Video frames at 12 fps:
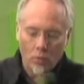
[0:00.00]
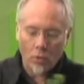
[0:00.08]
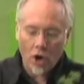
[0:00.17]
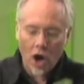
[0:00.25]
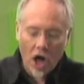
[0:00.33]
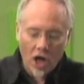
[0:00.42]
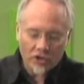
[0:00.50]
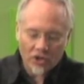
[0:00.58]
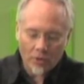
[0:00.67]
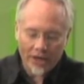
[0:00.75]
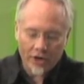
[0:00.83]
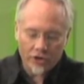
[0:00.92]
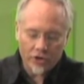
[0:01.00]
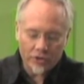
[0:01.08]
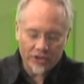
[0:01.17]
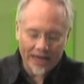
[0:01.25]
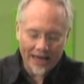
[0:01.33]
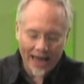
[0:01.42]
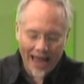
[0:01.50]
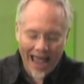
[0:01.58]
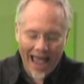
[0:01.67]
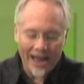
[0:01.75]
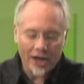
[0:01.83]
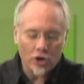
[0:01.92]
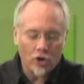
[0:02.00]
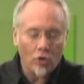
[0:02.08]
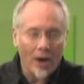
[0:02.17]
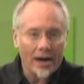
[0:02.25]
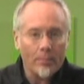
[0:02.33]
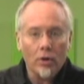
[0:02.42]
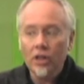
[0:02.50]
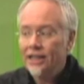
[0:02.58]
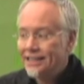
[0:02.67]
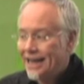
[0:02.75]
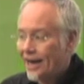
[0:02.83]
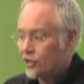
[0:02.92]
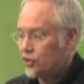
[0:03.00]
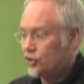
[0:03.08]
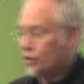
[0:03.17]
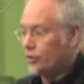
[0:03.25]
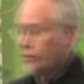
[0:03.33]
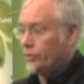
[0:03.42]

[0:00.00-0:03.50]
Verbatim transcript: we're also introducing an incredible texture.